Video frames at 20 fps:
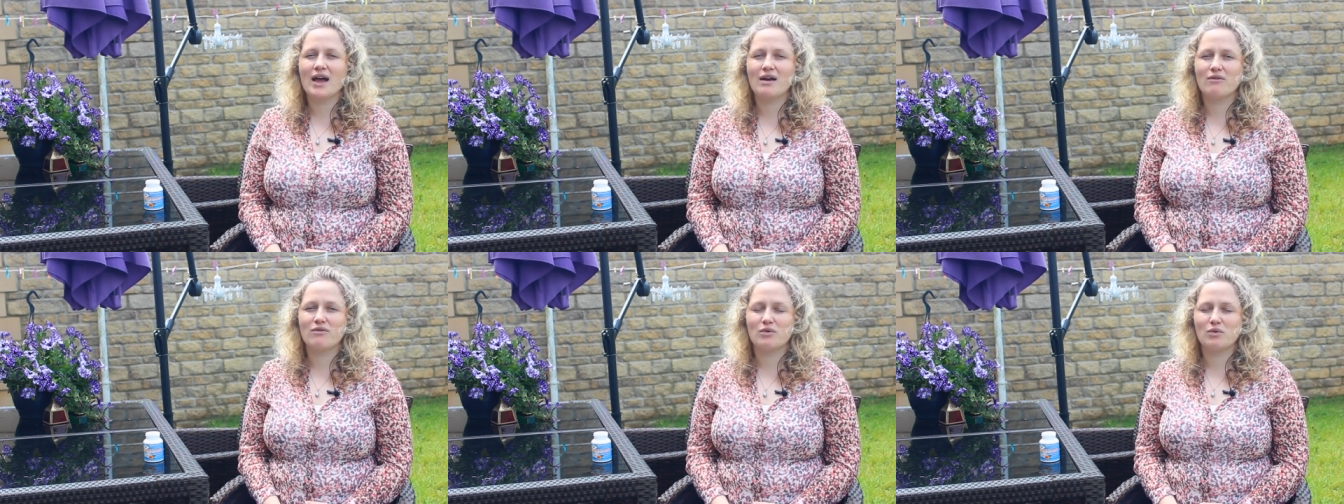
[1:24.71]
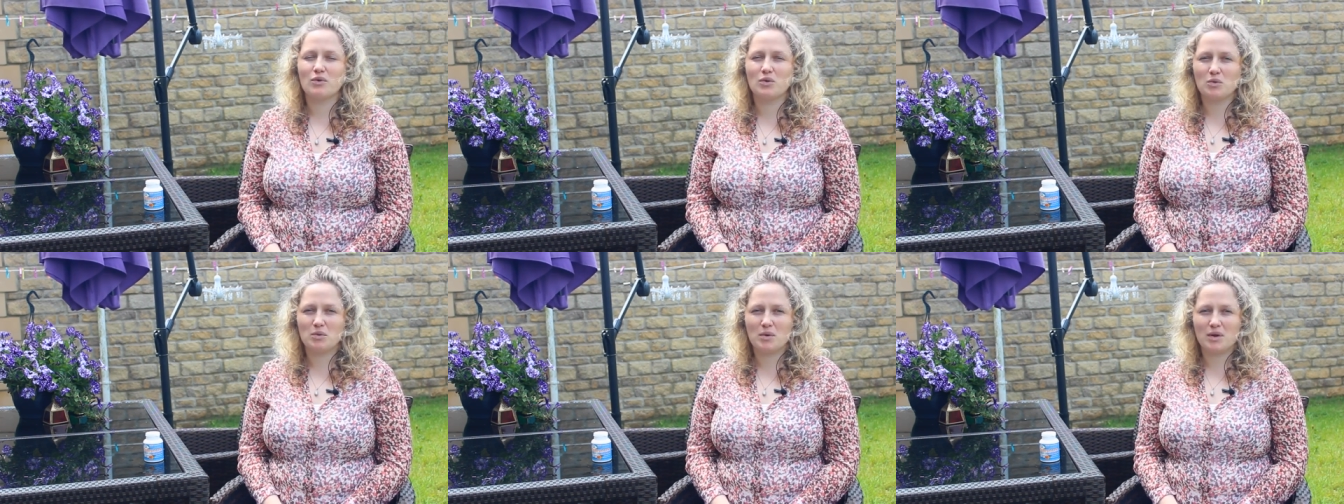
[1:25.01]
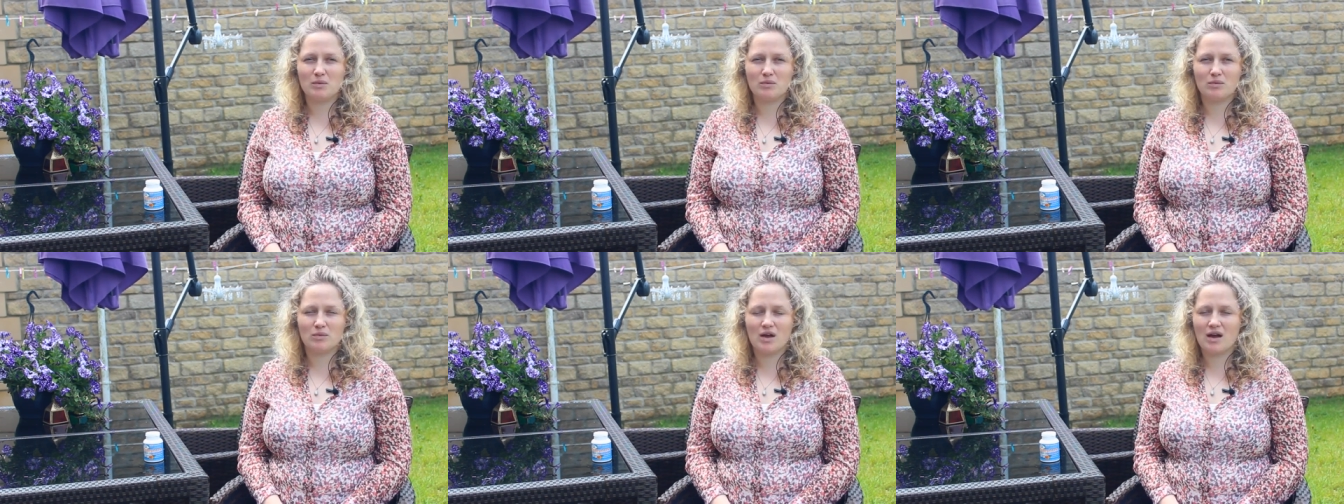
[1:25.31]
every
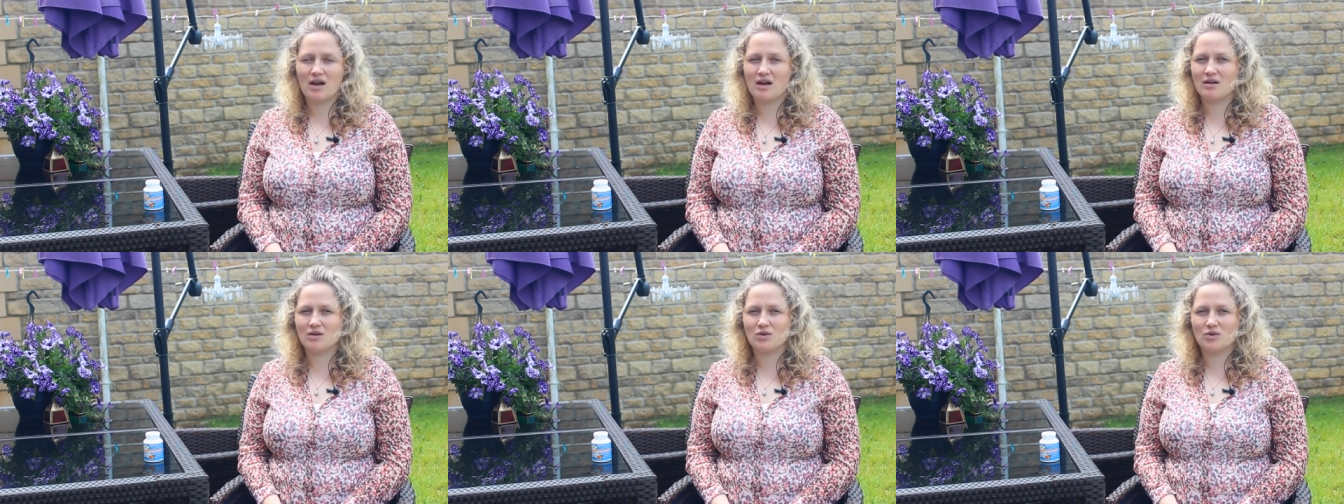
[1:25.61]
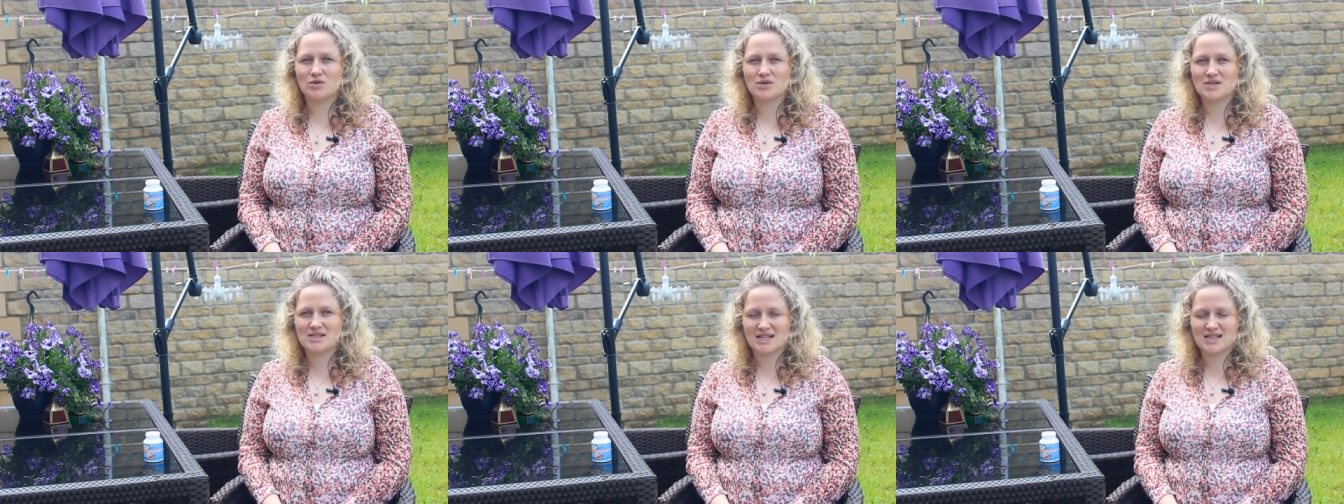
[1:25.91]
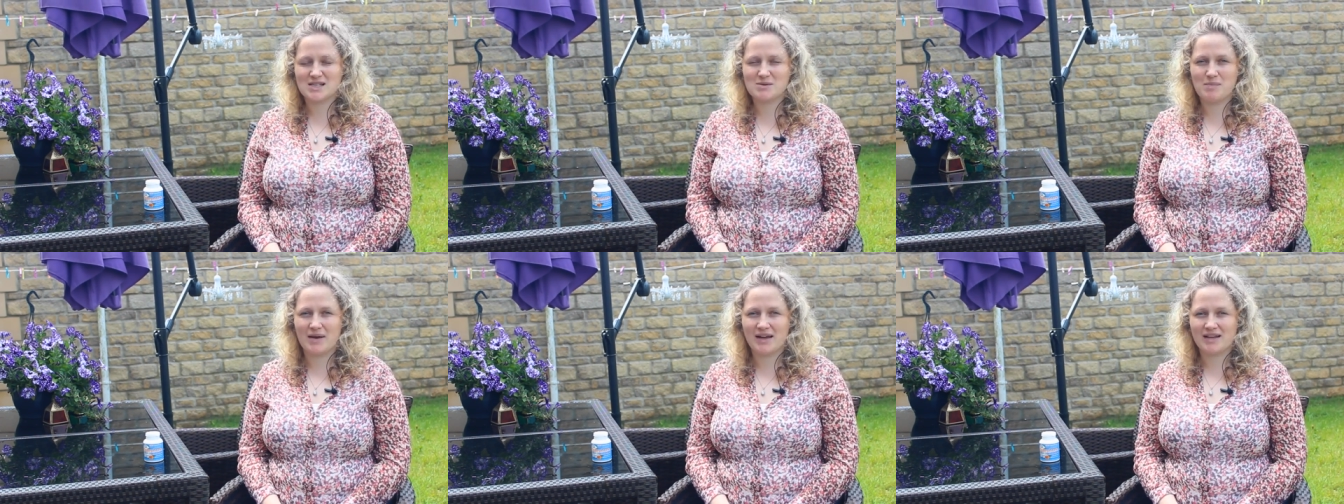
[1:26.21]
woman uh, who is
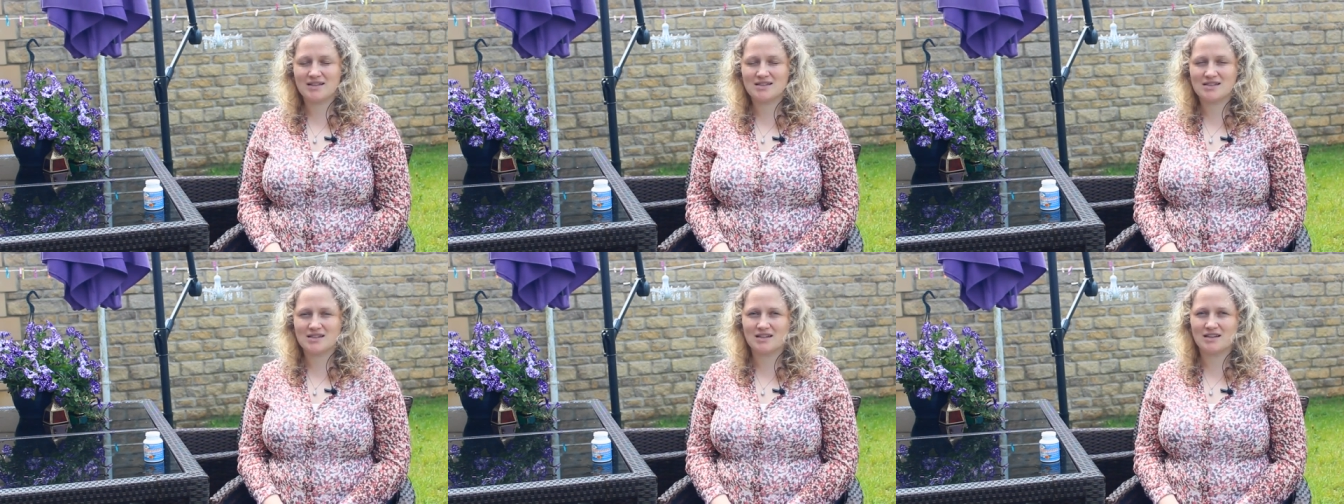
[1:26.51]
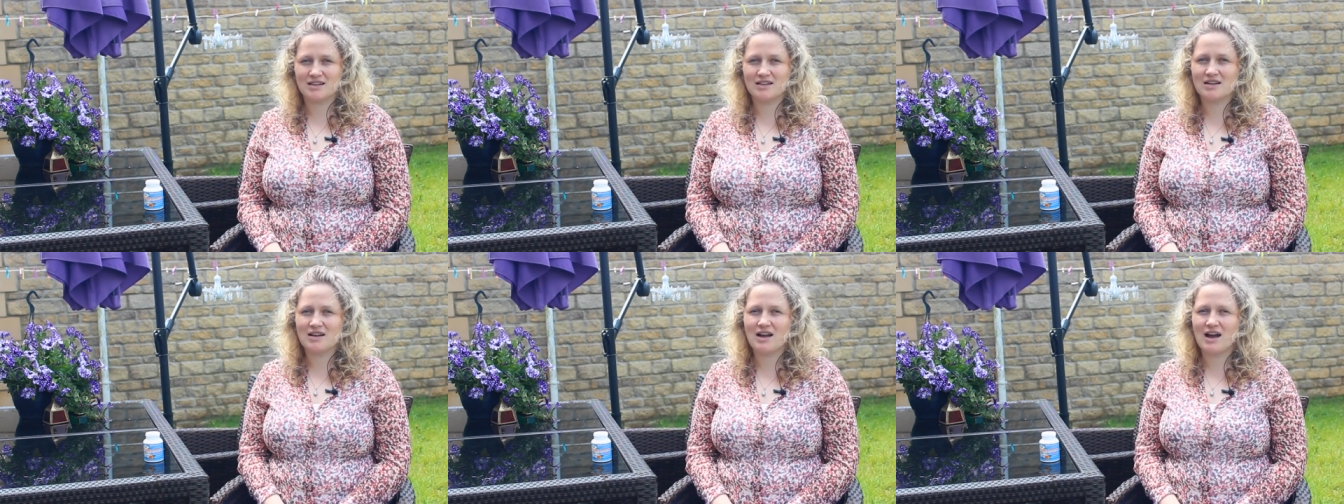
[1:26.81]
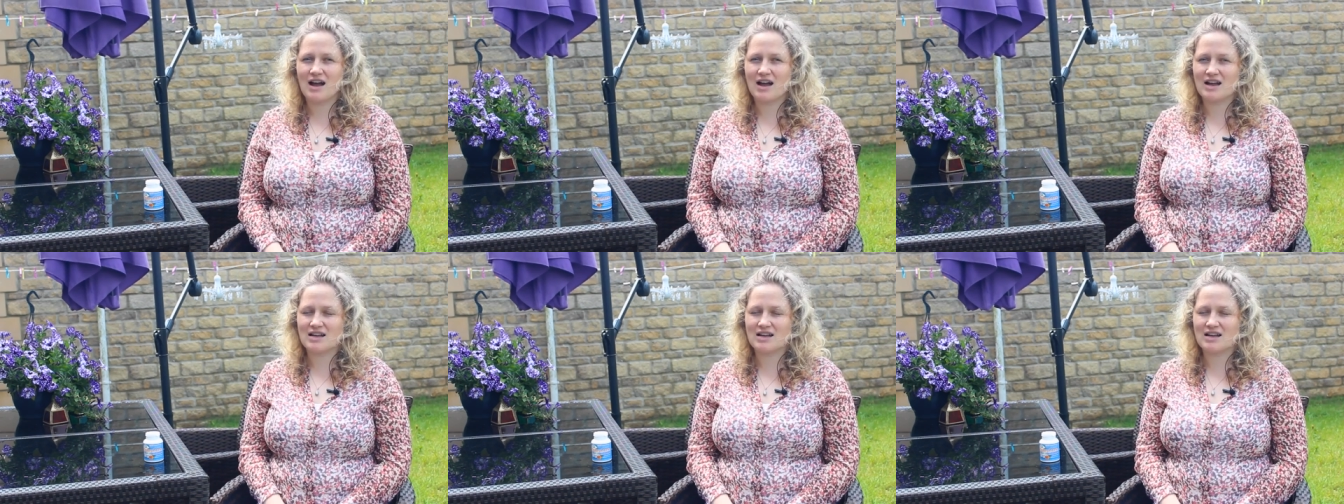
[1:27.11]
expecting,